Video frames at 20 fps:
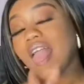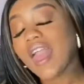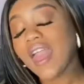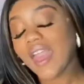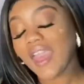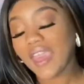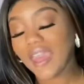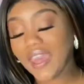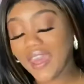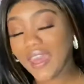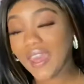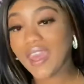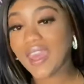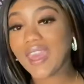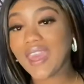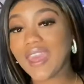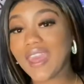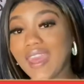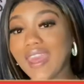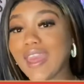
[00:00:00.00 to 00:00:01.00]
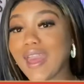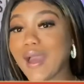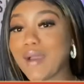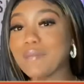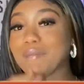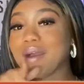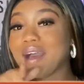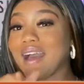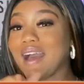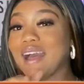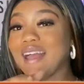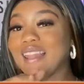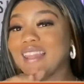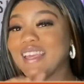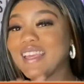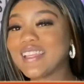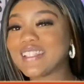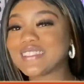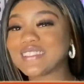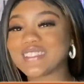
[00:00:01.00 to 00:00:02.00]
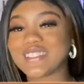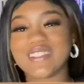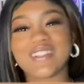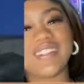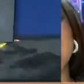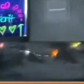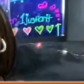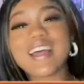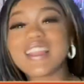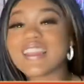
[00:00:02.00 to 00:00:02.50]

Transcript: And I'ma holla at y'all.